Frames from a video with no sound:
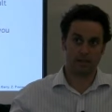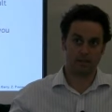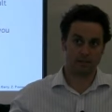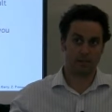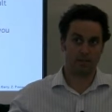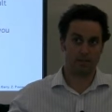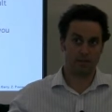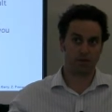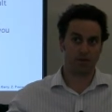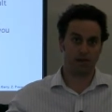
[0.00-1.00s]
developing
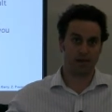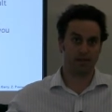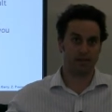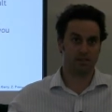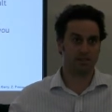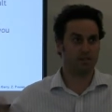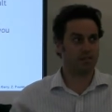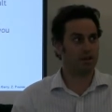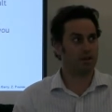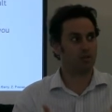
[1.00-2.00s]
new ideas. So that's
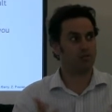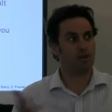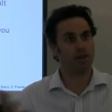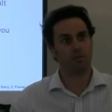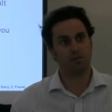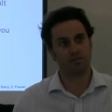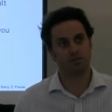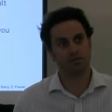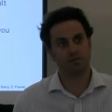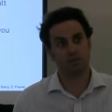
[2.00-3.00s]
the whole realm of
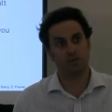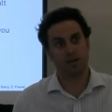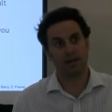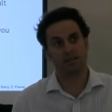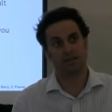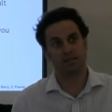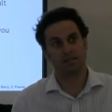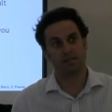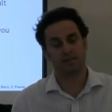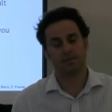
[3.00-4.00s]
new
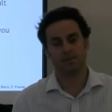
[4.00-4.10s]
ideas.